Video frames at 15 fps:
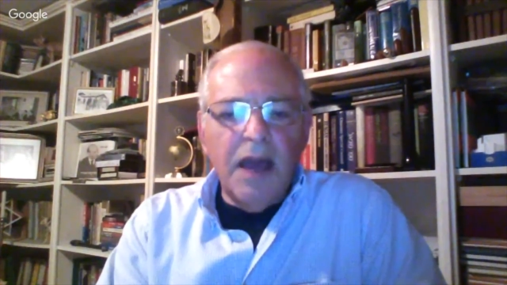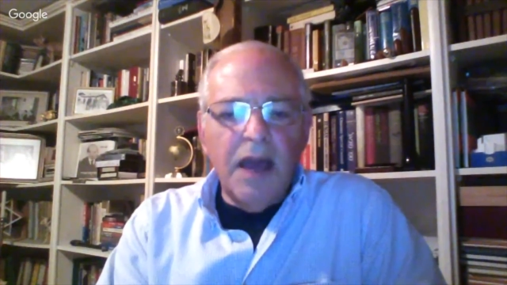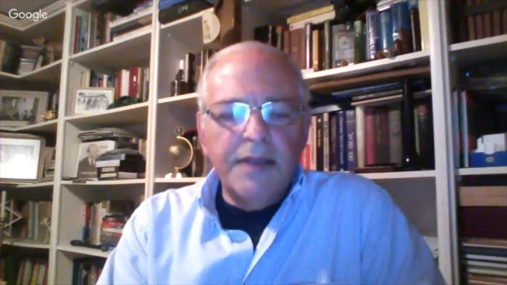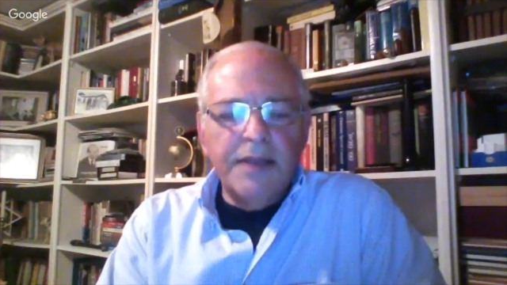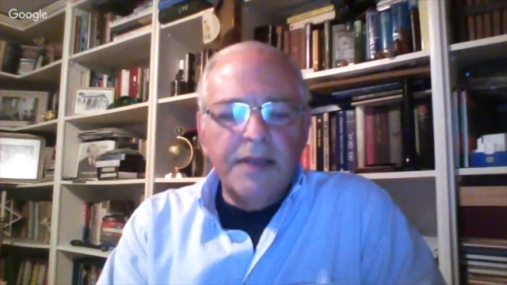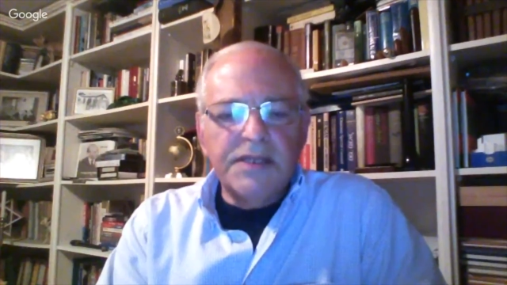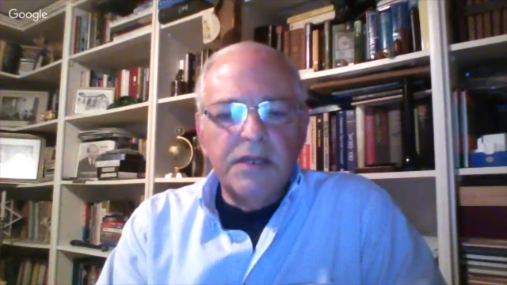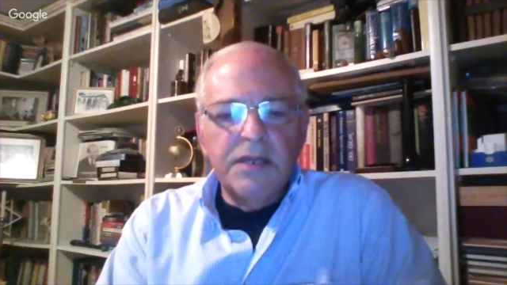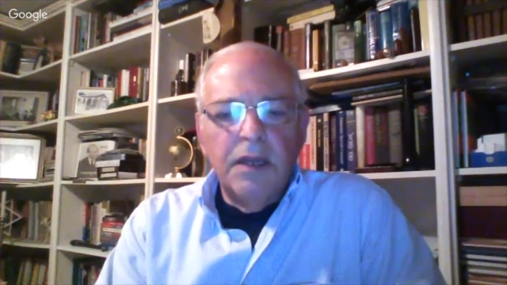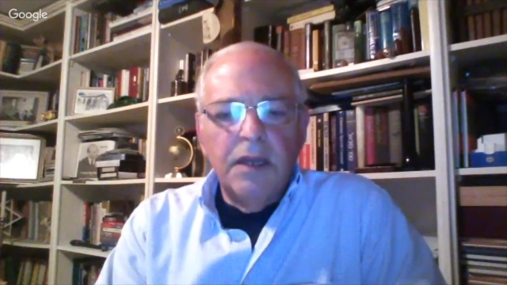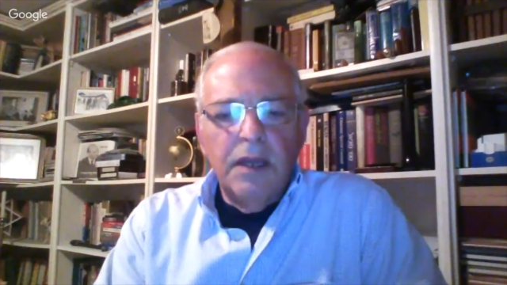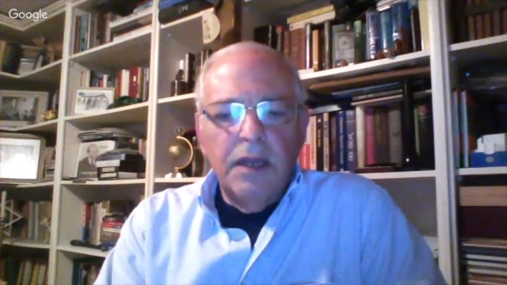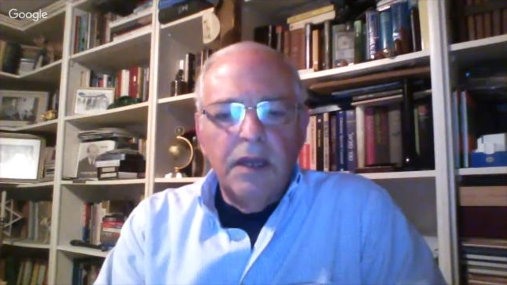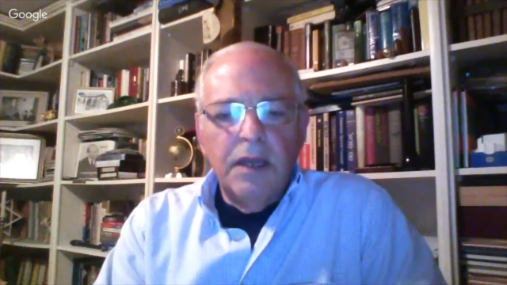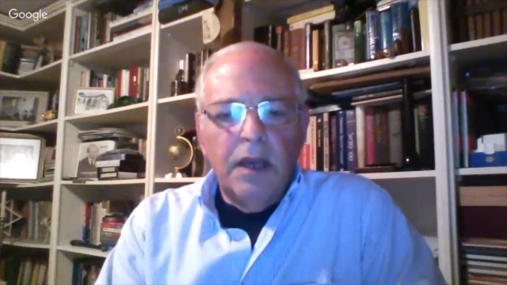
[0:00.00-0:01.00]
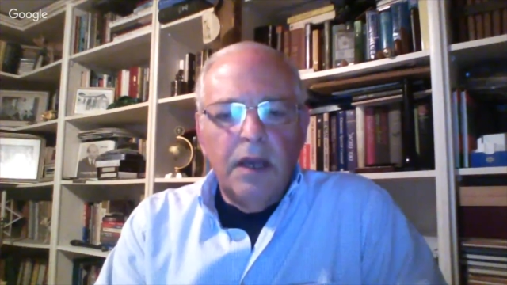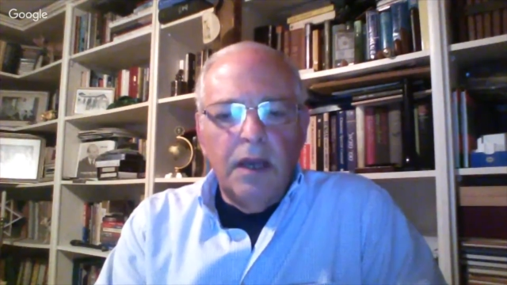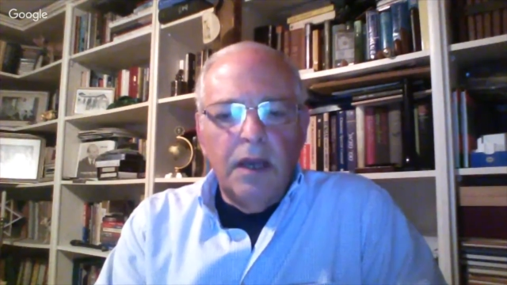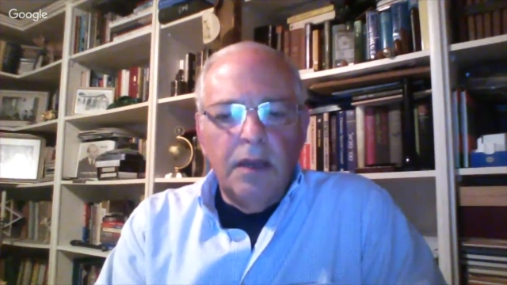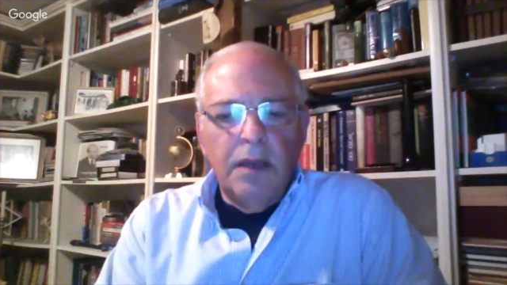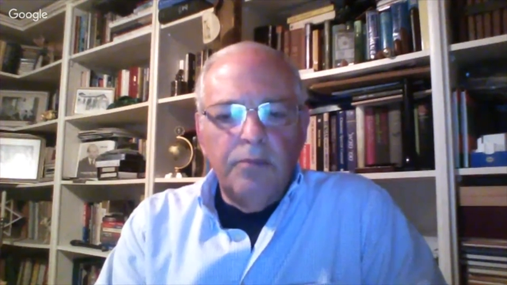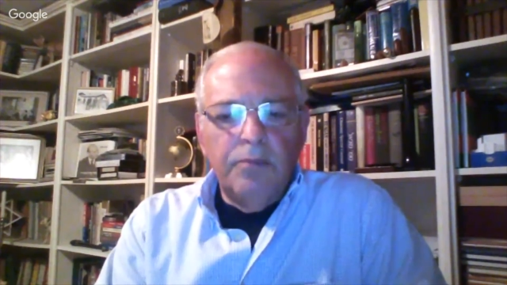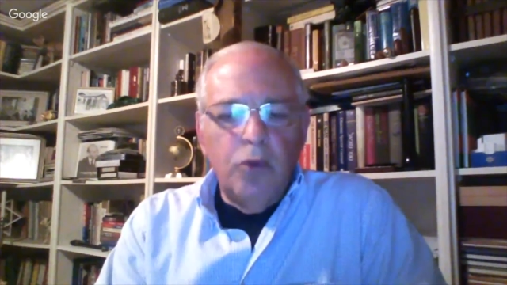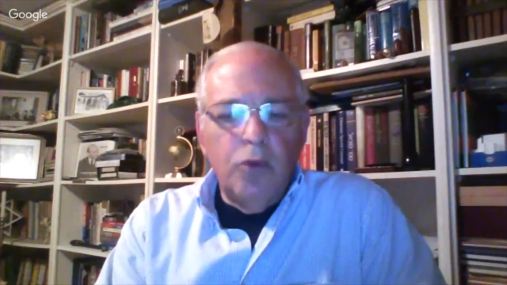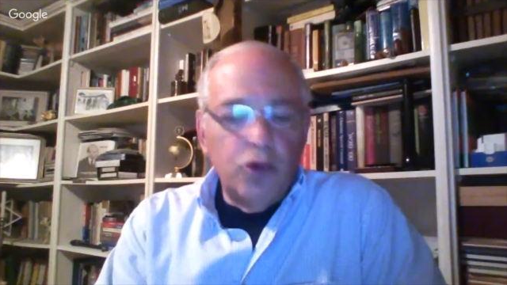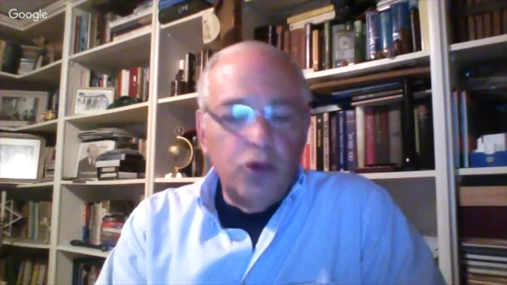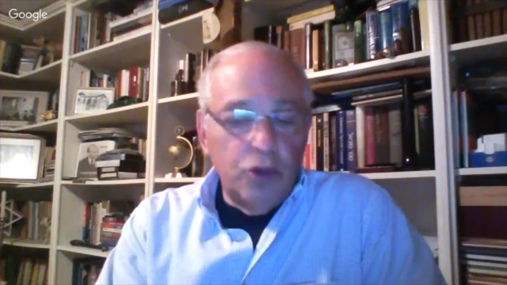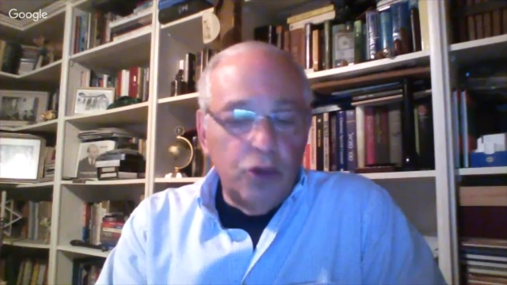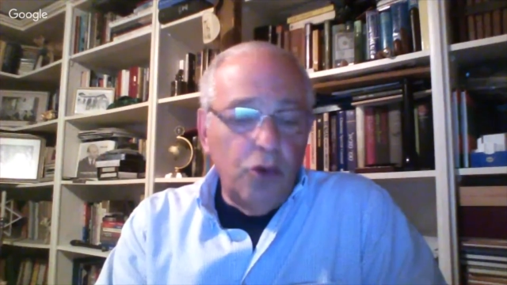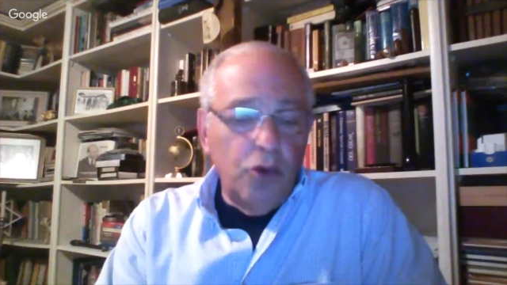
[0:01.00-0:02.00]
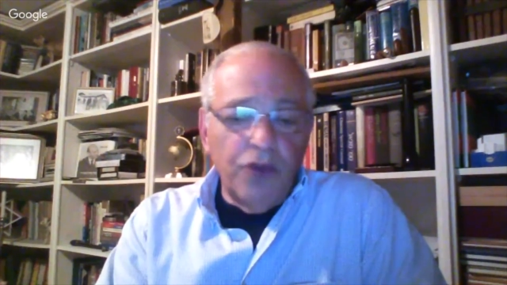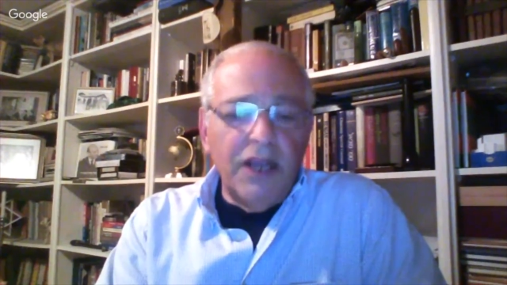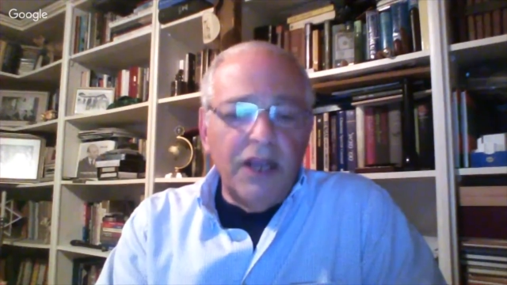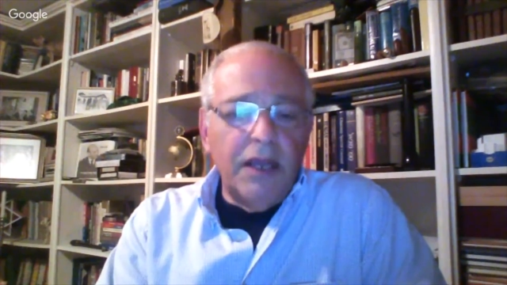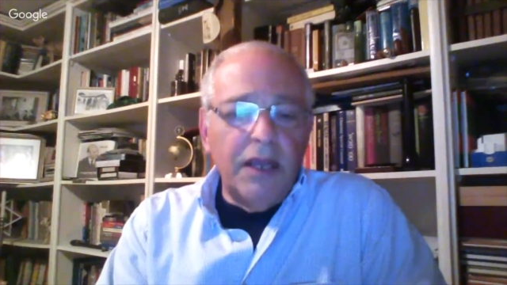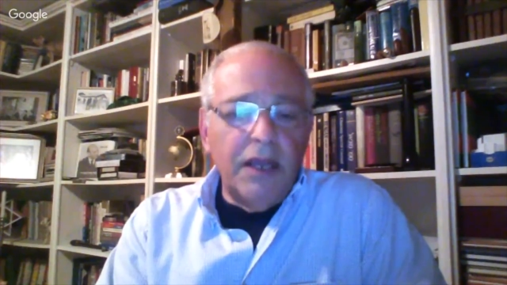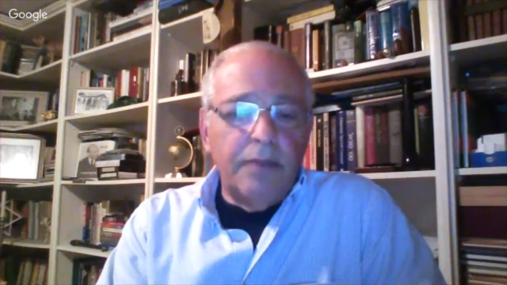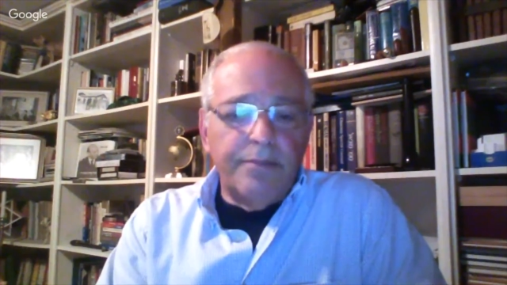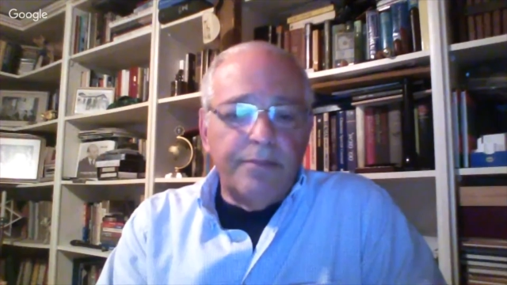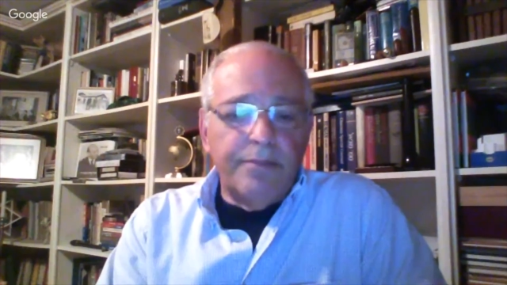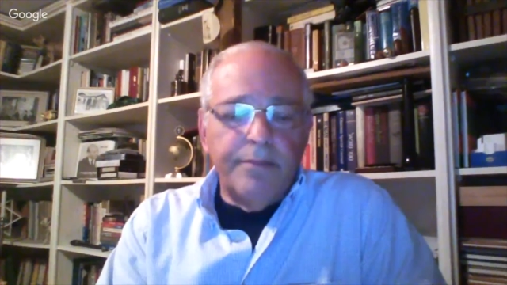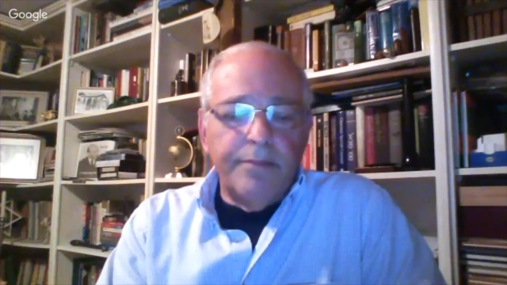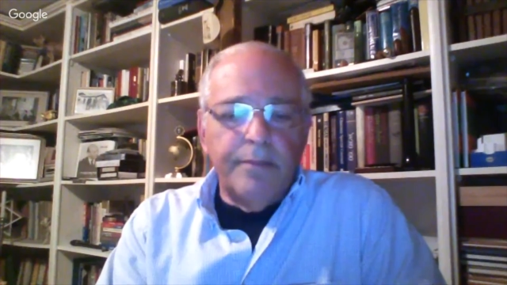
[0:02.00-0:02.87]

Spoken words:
guys who really